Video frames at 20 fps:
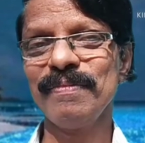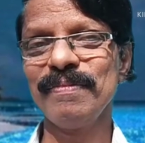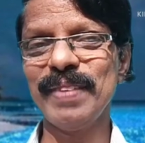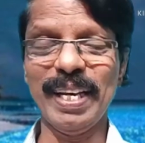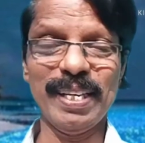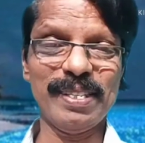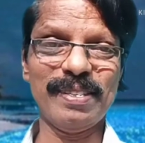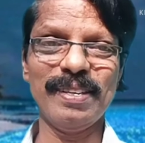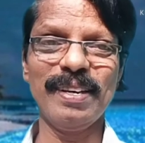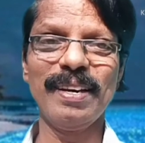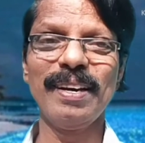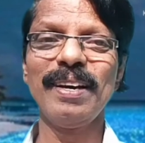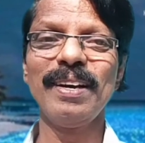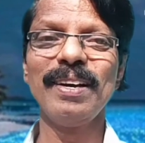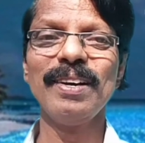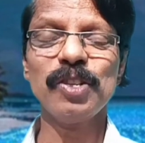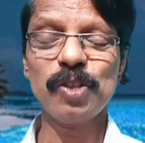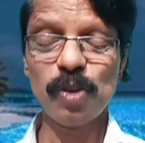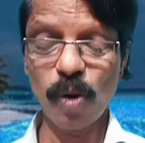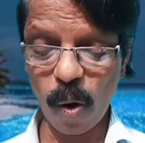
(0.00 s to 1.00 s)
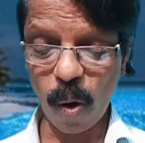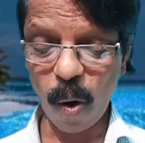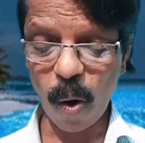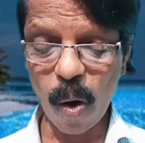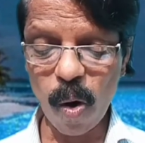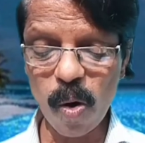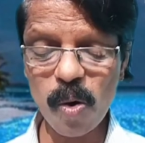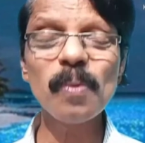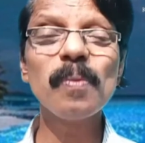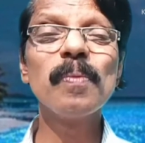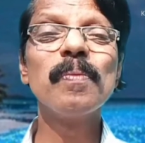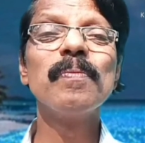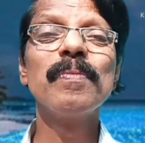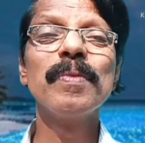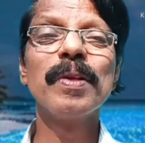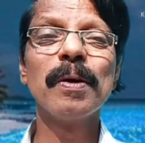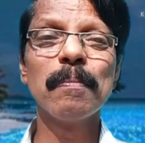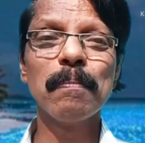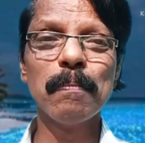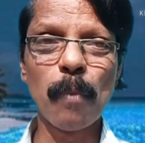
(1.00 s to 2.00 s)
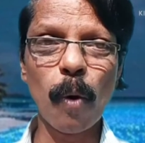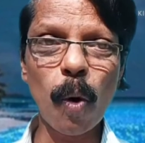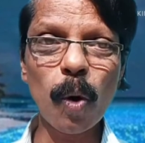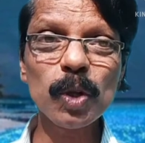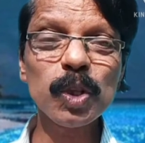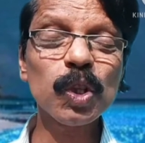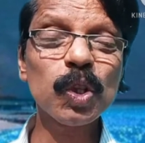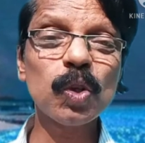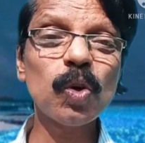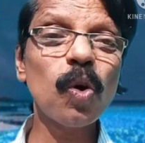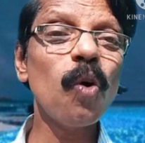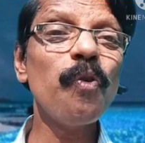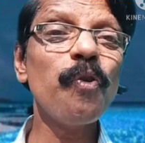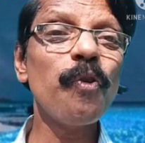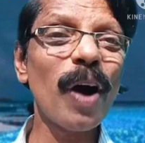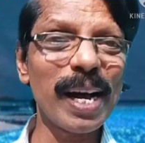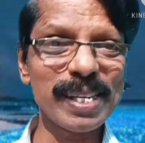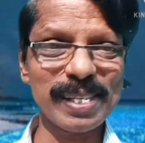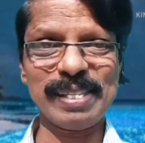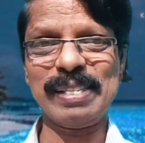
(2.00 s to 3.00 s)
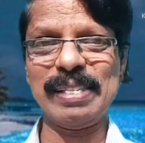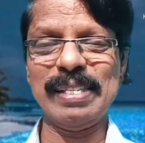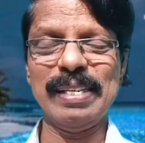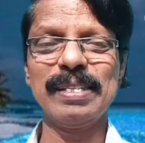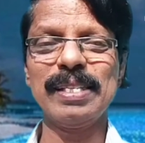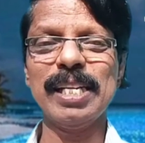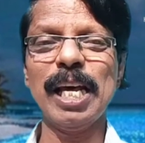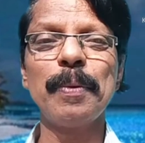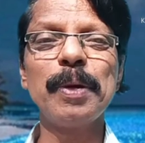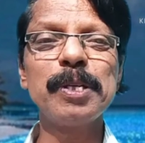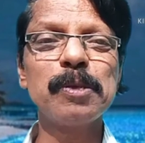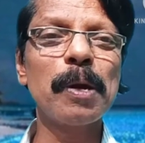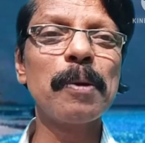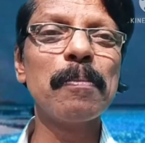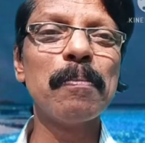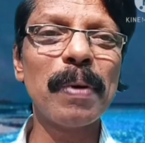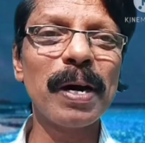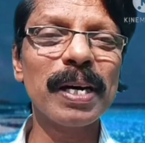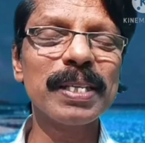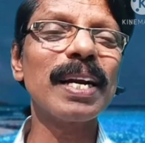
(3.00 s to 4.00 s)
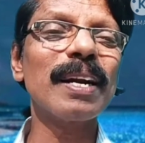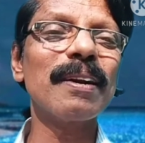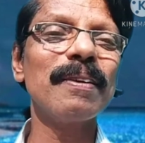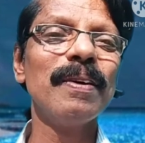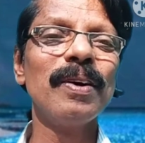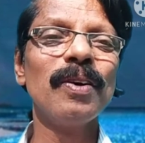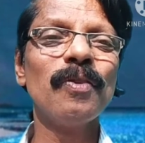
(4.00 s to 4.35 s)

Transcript: Yes. So, both of us, that means my mother,